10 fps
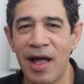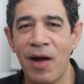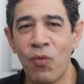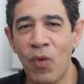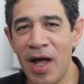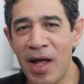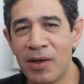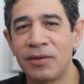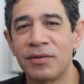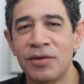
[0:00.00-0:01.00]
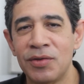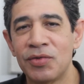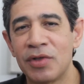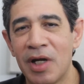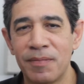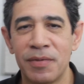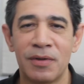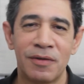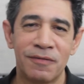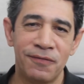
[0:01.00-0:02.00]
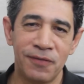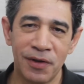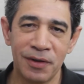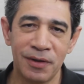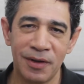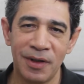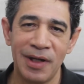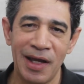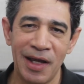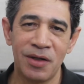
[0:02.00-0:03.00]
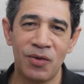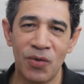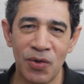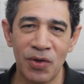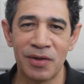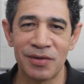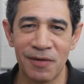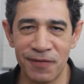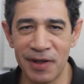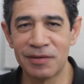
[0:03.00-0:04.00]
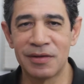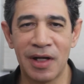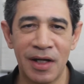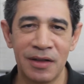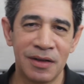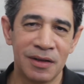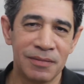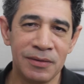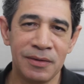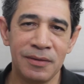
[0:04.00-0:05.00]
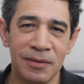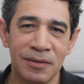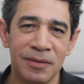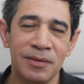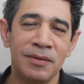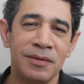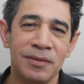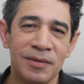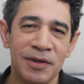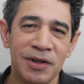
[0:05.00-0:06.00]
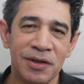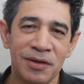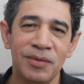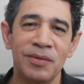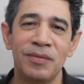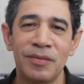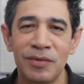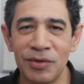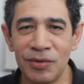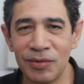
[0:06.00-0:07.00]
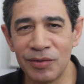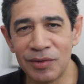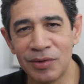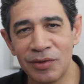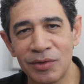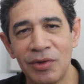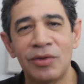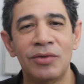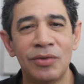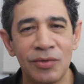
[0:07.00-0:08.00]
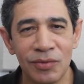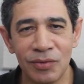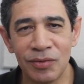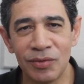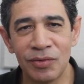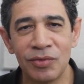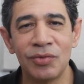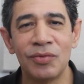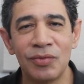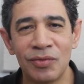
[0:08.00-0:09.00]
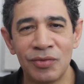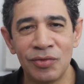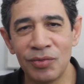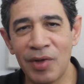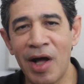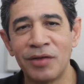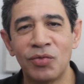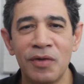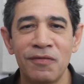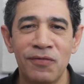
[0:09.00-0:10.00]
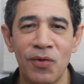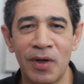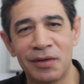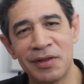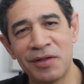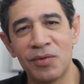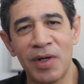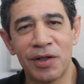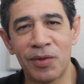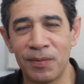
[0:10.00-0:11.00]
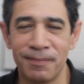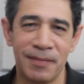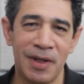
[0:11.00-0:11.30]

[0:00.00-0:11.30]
while you stomp your foot and or fingers like I did, do do do do do do do on 2 and 4. That's critical.